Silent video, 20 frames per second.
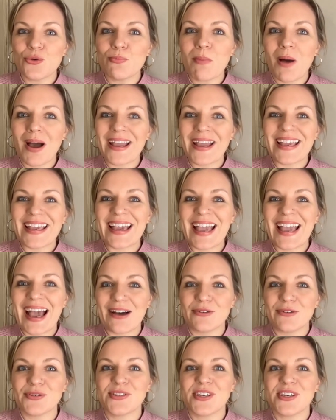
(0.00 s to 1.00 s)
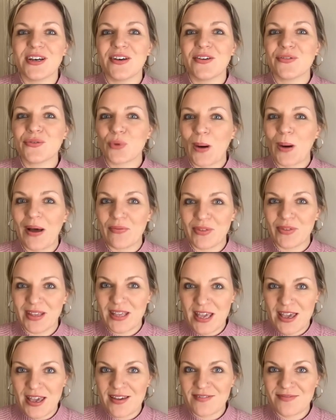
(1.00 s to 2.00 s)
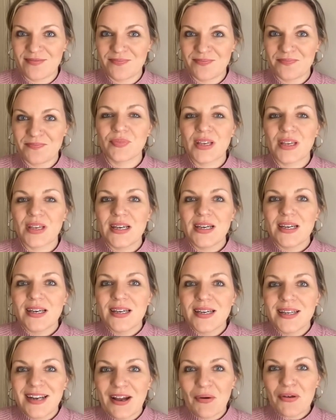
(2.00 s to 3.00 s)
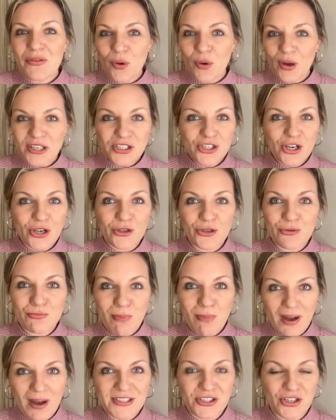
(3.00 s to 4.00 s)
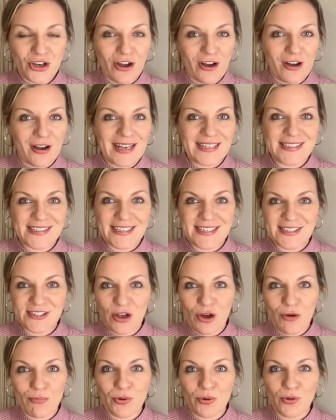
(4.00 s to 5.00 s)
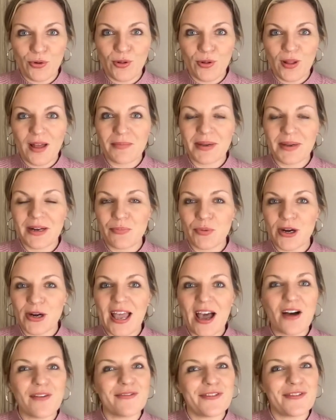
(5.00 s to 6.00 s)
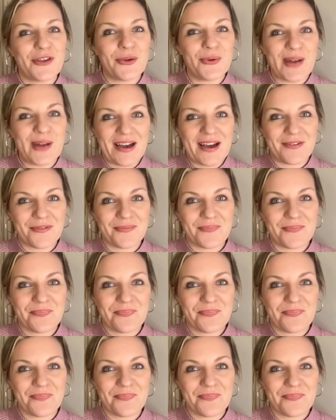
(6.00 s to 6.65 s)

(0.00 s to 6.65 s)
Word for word: might encounter throughout the year. Now, I thought I'd show you my chart as an example. I'm going to bring it up for you now.